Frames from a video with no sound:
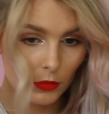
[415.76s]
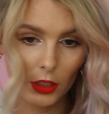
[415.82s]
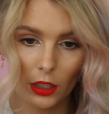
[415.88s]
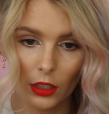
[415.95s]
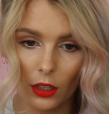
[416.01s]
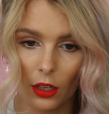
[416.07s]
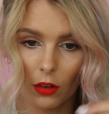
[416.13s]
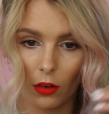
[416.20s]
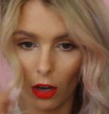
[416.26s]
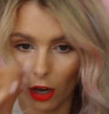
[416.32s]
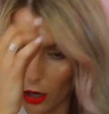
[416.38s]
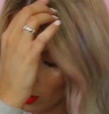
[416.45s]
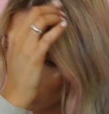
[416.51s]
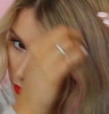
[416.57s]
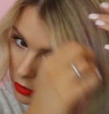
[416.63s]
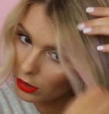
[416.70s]
I think that'll
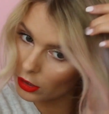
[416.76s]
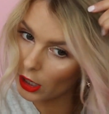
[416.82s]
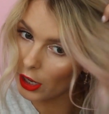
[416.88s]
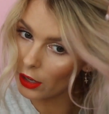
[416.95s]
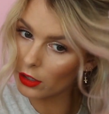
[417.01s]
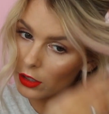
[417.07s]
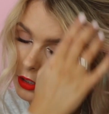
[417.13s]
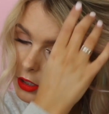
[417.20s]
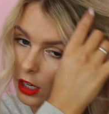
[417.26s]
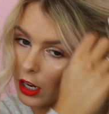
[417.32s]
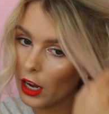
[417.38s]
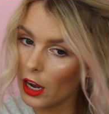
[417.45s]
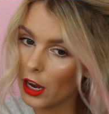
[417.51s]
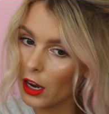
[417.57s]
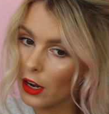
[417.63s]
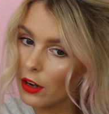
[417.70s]
hold. Other
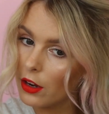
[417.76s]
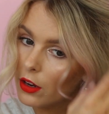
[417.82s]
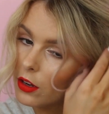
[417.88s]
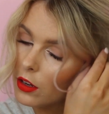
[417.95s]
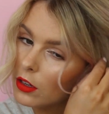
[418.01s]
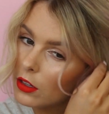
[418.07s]
side.